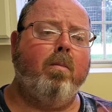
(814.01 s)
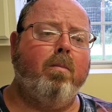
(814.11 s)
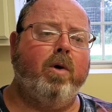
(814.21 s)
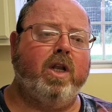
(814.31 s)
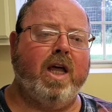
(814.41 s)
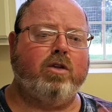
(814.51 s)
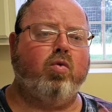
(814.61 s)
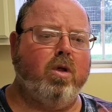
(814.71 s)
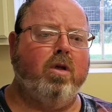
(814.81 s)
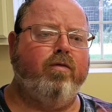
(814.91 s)
But that's
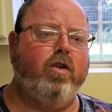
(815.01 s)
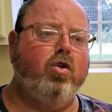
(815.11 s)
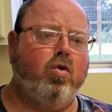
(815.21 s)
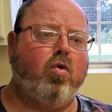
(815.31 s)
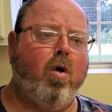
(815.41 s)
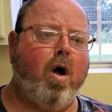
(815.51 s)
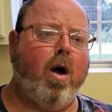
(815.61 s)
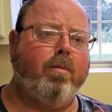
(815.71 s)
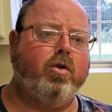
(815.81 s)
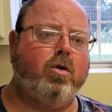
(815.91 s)
one of the few
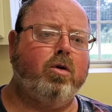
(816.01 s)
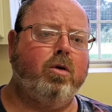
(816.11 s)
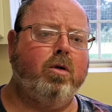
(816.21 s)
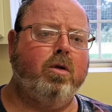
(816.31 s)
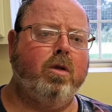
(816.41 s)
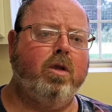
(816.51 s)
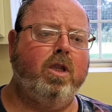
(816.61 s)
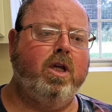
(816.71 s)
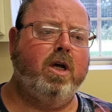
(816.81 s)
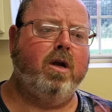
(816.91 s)
crops
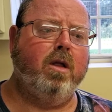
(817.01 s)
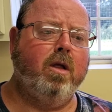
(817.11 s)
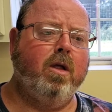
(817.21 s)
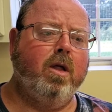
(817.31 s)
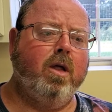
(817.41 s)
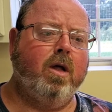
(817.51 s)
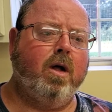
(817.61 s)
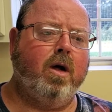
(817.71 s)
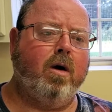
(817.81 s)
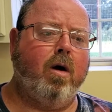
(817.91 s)
that
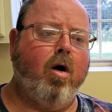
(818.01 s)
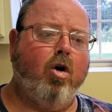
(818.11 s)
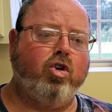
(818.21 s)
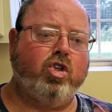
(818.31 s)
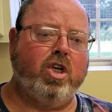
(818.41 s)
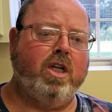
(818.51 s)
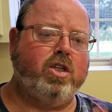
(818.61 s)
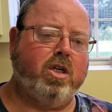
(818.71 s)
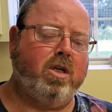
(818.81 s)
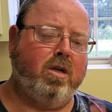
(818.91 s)
are
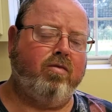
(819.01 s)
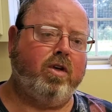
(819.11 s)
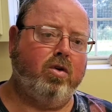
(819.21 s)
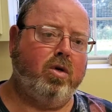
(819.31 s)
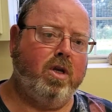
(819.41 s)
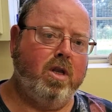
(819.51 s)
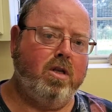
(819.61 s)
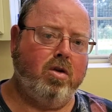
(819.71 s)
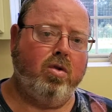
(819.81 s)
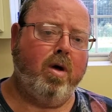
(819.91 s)
sensitive
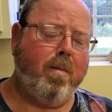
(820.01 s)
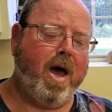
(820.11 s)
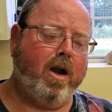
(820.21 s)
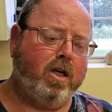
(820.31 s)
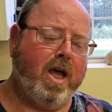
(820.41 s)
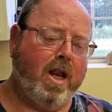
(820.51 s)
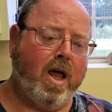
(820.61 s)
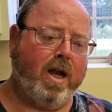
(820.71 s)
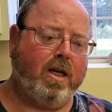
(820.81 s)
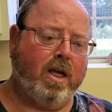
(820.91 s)
to the amount of
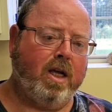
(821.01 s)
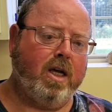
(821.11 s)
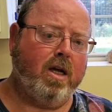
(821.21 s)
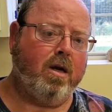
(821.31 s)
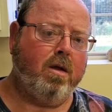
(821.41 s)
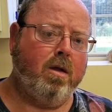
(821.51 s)
daylight they get.